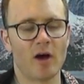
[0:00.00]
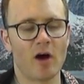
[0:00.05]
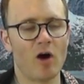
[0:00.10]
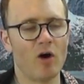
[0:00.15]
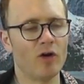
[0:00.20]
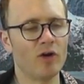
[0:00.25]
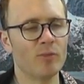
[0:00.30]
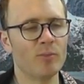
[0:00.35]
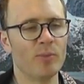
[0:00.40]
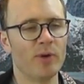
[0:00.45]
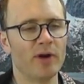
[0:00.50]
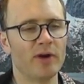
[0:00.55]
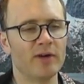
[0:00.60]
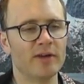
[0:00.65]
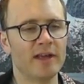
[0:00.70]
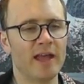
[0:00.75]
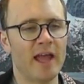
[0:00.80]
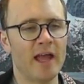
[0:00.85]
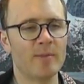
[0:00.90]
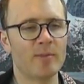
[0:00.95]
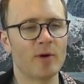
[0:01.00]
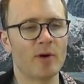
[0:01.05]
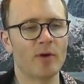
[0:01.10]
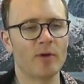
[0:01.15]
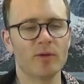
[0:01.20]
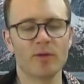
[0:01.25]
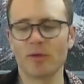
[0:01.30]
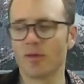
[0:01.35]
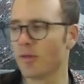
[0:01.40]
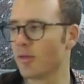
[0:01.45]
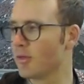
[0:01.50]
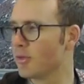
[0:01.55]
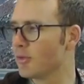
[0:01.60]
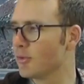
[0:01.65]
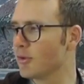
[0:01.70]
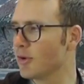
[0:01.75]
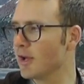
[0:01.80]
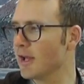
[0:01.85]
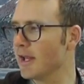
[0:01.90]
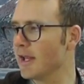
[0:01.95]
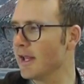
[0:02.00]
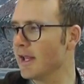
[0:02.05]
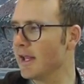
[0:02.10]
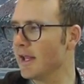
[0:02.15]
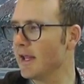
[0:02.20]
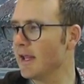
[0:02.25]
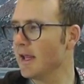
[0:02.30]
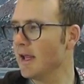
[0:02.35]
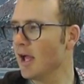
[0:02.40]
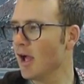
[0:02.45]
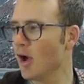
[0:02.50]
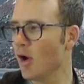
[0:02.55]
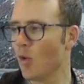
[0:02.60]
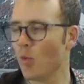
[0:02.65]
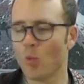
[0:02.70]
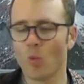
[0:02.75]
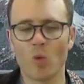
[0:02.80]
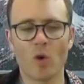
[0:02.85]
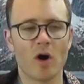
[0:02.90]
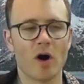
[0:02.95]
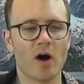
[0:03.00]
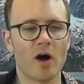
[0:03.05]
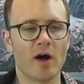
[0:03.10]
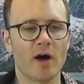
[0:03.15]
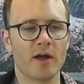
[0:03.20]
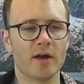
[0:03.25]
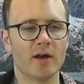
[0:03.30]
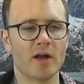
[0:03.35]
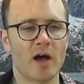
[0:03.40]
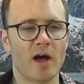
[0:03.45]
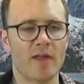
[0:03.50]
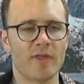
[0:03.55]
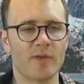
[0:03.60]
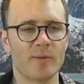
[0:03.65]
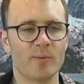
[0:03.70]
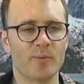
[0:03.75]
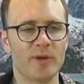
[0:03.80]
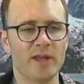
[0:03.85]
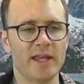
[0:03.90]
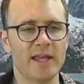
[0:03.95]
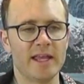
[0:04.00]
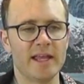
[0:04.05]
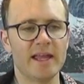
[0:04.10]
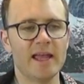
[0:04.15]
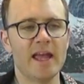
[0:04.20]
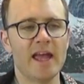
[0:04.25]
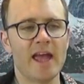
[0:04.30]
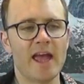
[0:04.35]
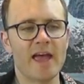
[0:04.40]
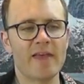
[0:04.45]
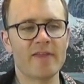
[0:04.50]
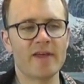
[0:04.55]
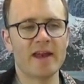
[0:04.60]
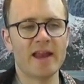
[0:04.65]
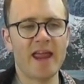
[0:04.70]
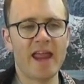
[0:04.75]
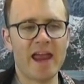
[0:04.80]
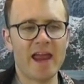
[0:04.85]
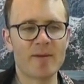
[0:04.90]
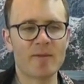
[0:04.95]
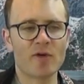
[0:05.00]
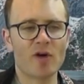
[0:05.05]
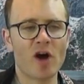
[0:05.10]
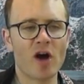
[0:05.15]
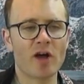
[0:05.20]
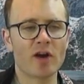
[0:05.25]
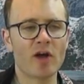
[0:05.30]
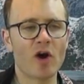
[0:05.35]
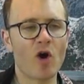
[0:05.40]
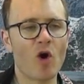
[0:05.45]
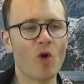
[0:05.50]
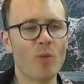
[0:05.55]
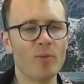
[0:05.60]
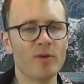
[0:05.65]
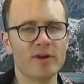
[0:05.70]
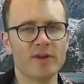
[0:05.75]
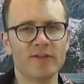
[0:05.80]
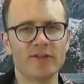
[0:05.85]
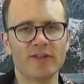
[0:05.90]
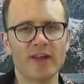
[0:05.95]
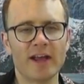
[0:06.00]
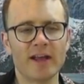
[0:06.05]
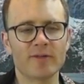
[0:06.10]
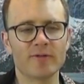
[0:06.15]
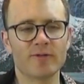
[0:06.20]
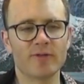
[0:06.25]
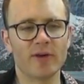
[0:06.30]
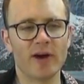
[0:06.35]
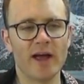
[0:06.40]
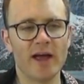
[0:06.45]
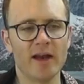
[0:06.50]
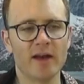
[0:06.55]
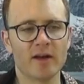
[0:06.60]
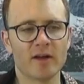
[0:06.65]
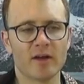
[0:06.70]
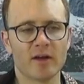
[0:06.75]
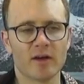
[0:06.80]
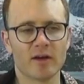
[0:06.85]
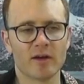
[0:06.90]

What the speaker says: all compared to capo, 3-1 on the B, and then hammer on, open to 2nd fret